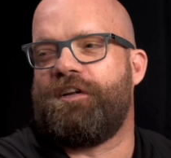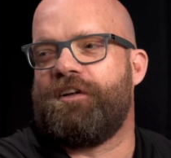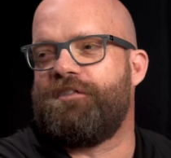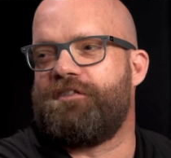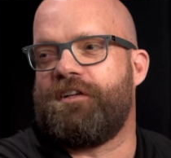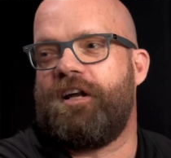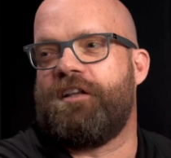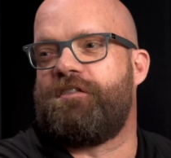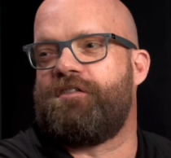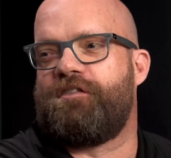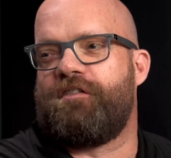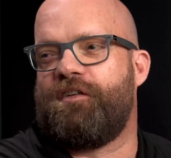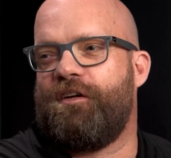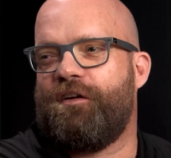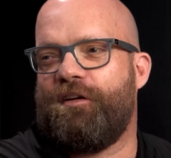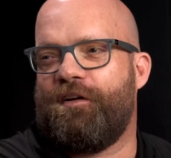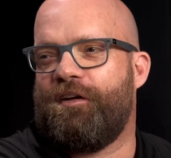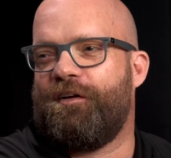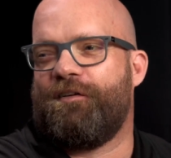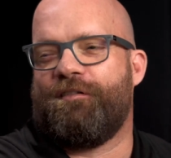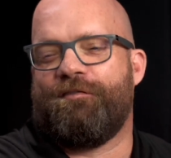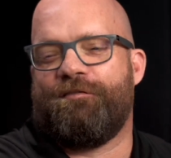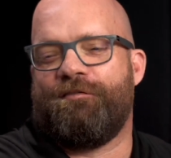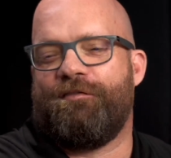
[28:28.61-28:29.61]
Because that's
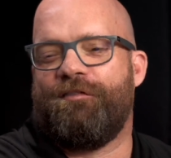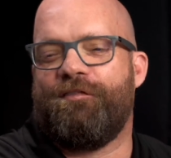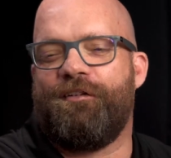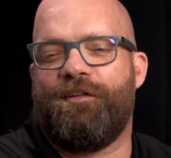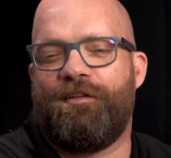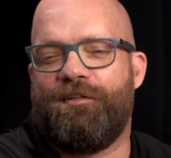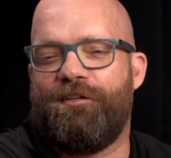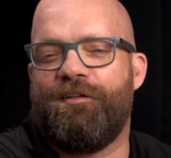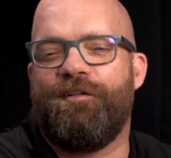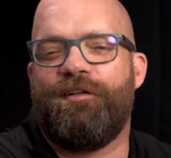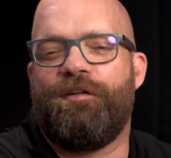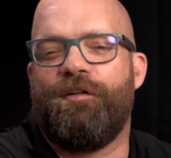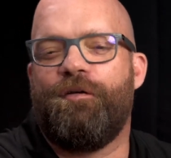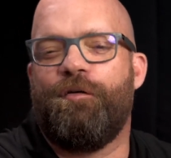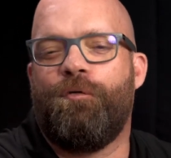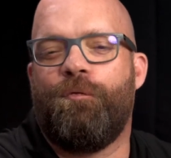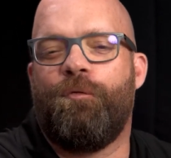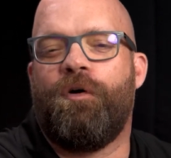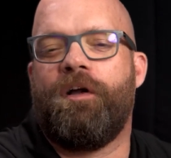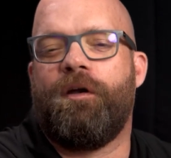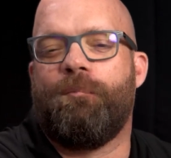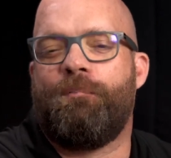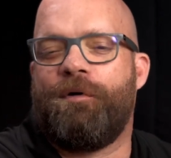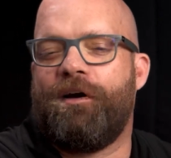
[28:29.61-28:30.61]

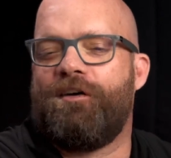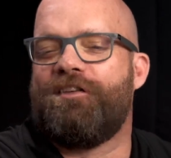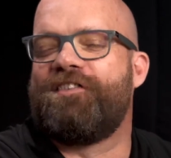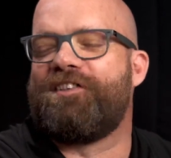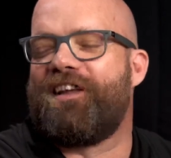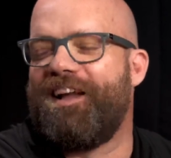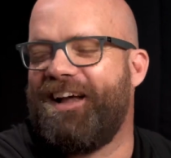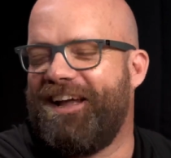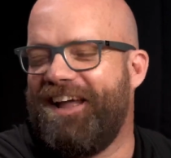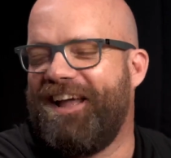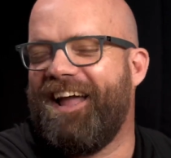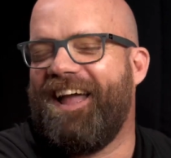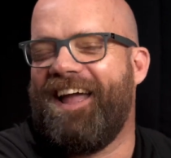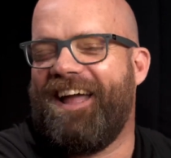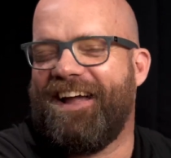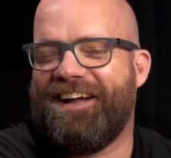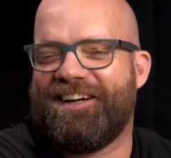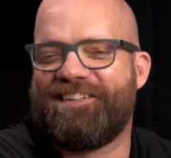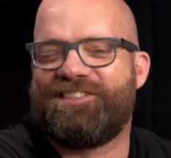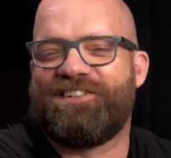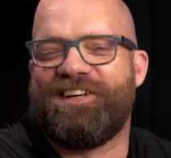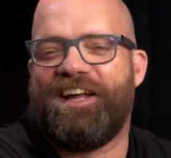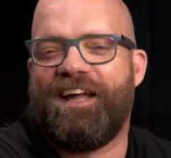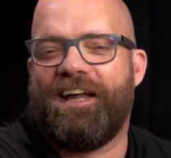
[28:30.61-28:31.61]
what a parts guy
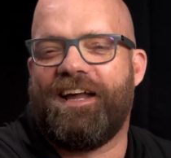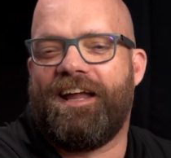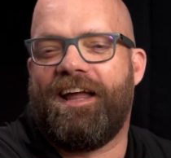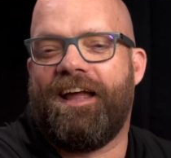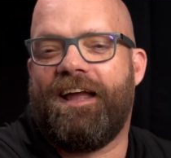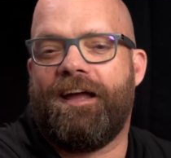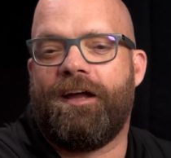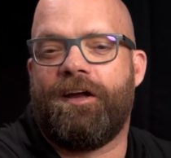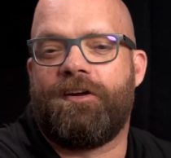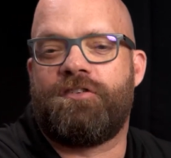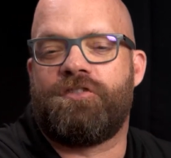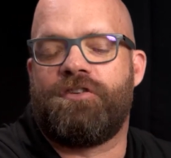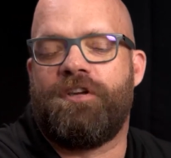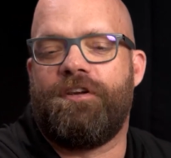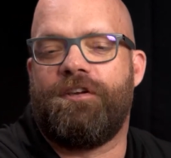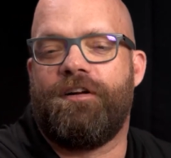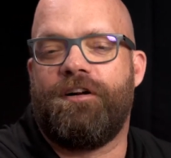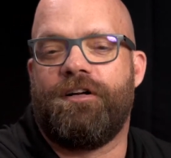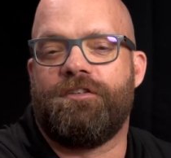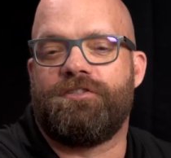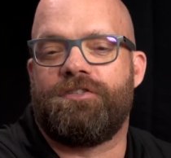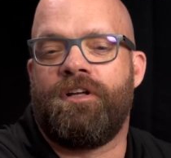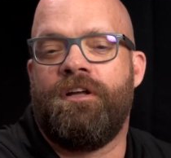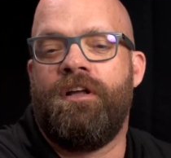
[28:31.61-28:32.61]
actually
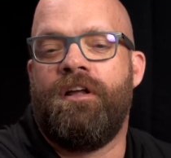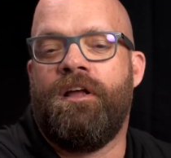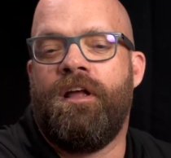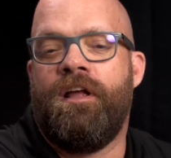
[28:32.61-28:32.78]
does.